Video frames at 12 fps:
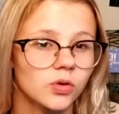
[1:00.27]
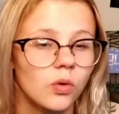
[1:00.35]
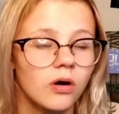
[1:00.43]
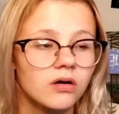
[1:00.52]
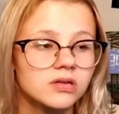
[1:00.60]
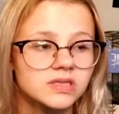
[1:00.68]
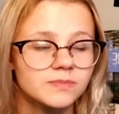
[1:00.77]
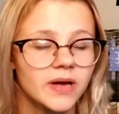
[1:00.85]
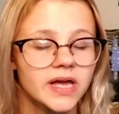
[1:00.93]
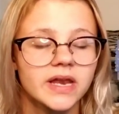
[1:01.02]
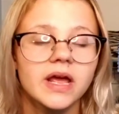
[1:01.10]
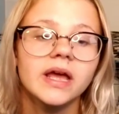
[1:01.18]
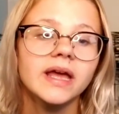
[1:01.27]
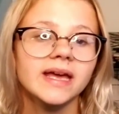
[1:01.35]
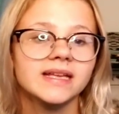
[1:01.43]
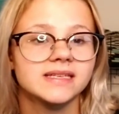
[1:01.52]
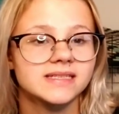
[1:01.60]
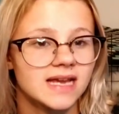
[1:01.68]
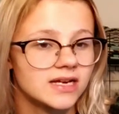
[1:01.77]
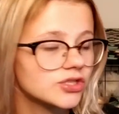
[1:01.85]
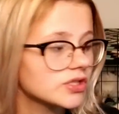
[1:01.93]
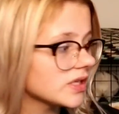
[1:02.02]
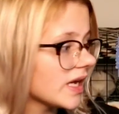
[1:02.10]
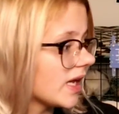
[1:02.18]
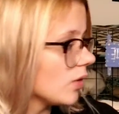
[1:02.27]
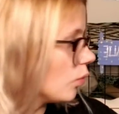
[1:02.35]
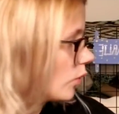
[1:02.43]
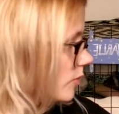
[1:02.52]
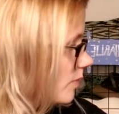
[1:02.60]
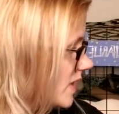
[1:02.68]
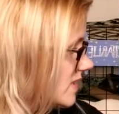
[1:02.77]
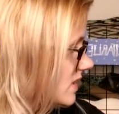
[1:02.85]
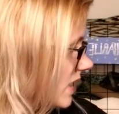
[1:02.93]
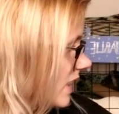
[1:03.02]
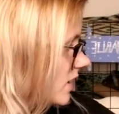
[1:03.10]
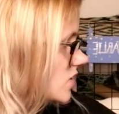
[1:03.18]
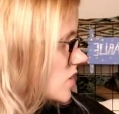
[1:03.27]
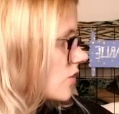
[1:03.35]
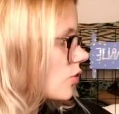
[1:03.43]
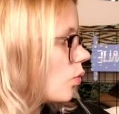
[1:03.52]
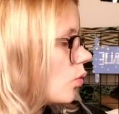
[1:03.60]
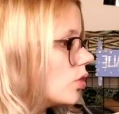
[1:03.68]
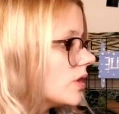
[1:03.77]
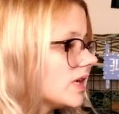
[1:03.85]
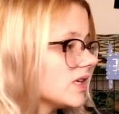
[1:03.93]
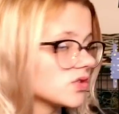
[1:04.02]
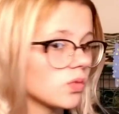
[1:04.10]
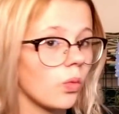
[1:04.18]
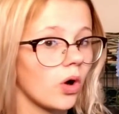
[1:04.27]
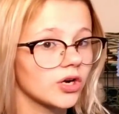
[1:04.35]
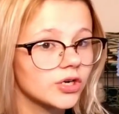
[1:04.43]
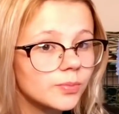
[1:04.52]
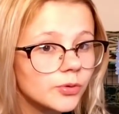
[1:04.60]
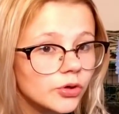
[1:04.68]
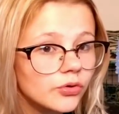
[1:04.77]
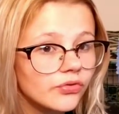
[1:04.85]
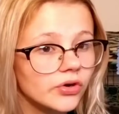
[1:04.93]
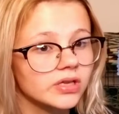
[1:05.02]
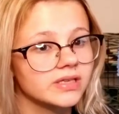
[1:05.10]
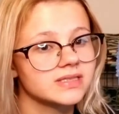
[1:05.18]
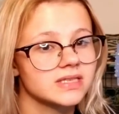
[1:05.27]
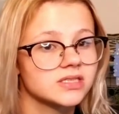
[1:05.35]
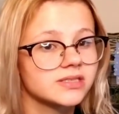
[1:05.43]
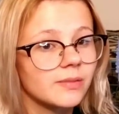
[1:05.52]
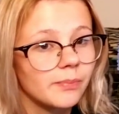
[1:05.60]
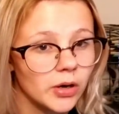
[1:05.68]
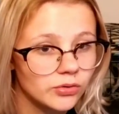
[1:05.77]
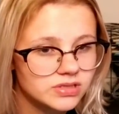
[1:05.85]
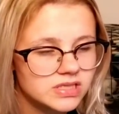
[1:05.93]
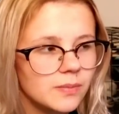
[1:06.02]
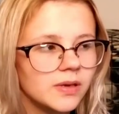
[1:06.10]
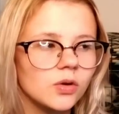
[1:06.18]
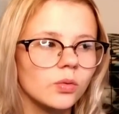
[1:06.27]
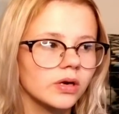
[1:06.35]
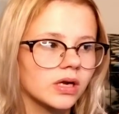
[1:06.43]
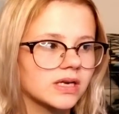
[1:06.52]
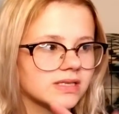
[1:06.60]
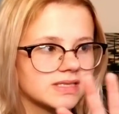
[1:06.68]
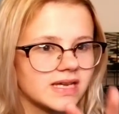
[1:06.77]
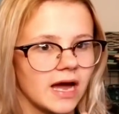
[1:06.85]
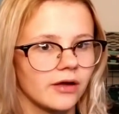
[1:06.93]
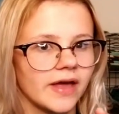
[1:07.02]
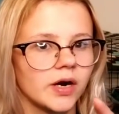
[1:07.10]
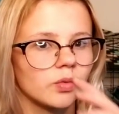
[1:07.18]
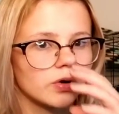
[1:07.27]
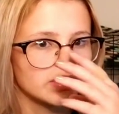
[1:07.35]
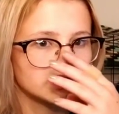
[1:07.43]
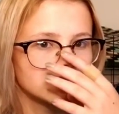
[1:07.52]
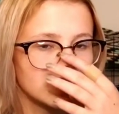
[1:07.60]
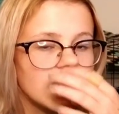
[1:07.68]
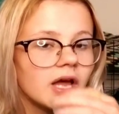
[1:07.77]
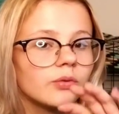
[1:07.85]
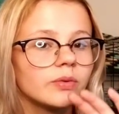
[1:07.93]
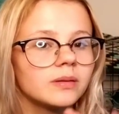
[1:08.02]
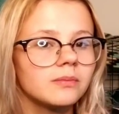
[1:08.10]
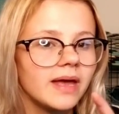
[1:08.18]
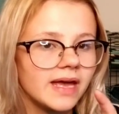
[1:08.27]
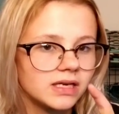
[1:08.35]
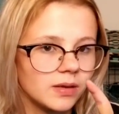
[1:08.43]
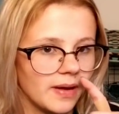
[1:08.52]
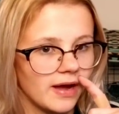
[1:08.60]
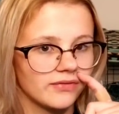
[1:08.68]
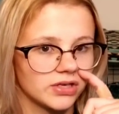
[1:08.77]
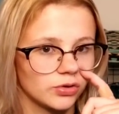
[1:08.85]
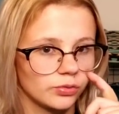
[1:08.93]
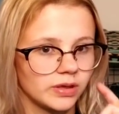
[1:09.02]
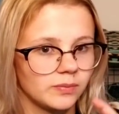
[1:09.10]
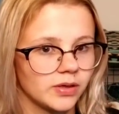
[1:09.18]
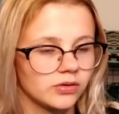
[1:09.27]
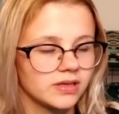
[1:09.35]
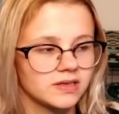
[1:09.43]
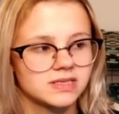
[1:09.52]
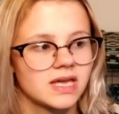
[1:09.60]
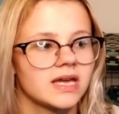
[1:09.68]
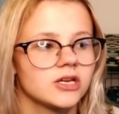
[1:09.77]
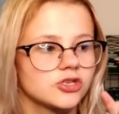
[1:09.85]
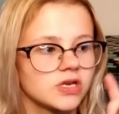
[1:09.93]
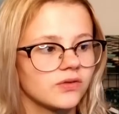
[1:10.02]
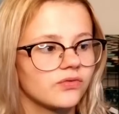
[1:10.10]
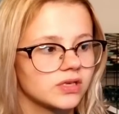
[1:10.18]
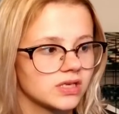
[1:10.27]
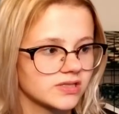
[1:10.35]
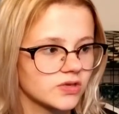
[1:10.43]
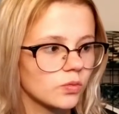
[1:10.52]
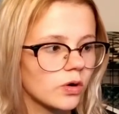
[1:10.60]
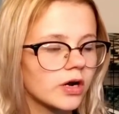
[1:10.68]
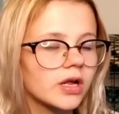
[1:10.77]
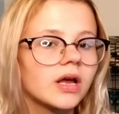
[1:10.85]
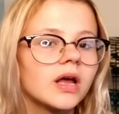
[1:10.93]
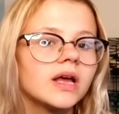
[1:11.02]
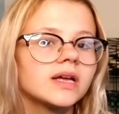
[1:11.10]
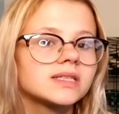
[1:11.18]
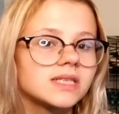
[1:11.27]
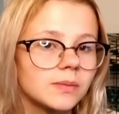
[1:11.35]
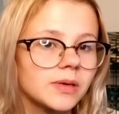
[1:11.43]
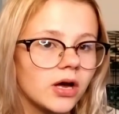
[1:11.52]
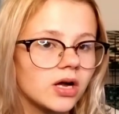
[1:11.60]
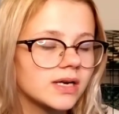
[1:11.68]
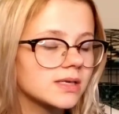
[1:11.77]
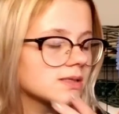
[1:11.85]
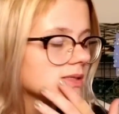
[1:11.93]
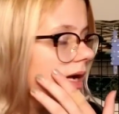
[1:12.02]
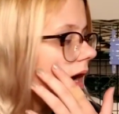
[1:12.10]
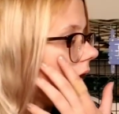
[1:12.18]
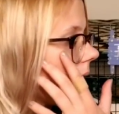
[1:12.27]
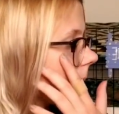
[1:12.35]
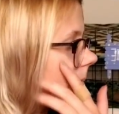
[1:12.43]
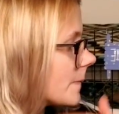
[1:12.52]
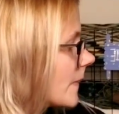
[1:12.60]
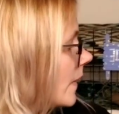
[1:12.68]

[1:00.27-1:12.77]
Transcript: the walls, but it is actually a wood-based cage, and the wood is waterproof, or at least it's supposed to be. We're gonna see how that works. We may end up having to rebuild this cage if it doesn't work, to be honest. Um,